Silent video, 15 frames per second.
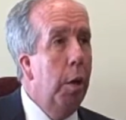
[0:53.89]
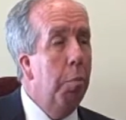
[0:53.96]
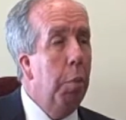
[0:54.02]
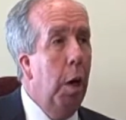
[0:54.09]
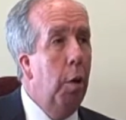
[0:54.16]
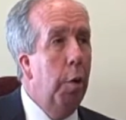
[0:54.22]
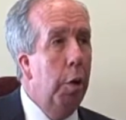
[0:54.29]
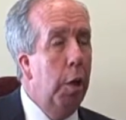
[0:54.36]

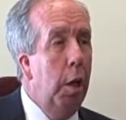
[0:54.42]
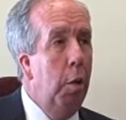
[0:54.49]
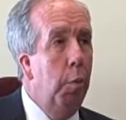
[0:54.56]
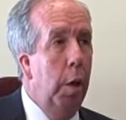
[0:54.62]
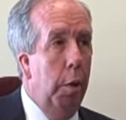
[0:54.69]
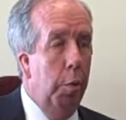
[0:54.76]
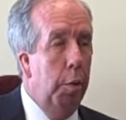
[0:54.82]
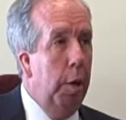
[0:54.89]
policy
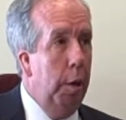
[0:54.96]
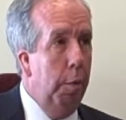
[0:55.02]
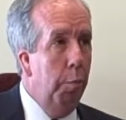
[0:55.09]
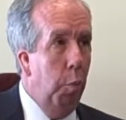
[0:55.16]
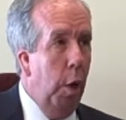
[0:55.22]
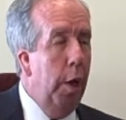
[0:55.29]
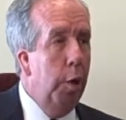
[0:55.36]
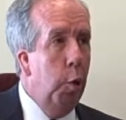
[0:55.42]
when I was a
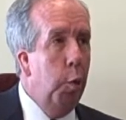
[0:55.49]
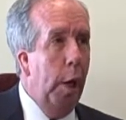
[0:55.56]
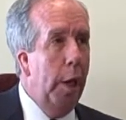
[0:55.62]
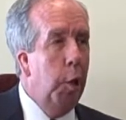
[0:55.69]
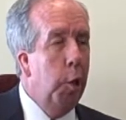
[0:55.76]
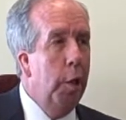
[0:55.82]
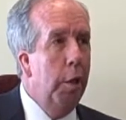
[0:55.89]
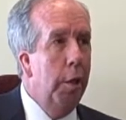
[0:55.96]
brand new
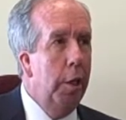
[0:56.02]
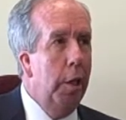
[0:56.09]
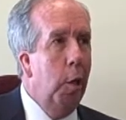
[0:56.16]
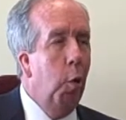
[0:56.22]
agent,